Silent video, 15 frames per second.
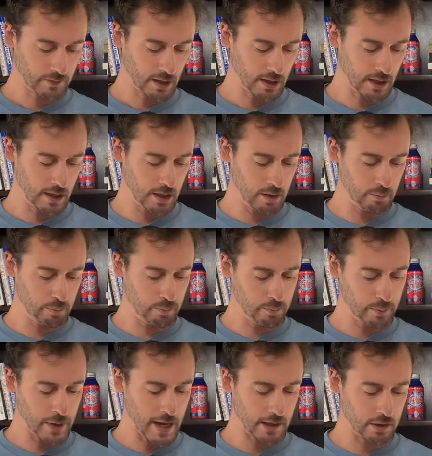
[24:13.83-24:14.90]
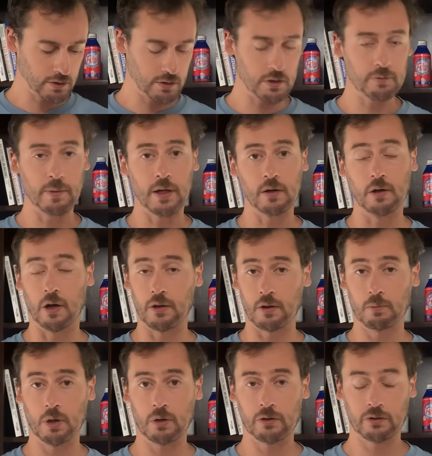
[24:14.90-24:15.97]
and Pack Hunter is better in other
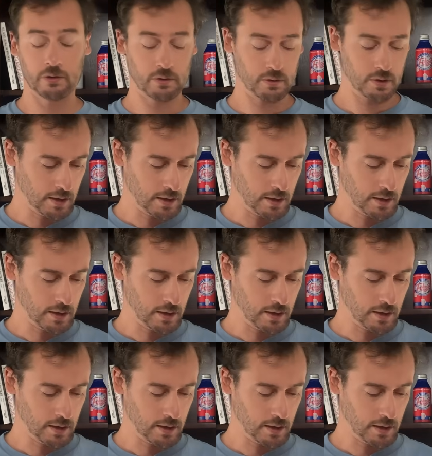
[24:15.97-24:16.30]
modes.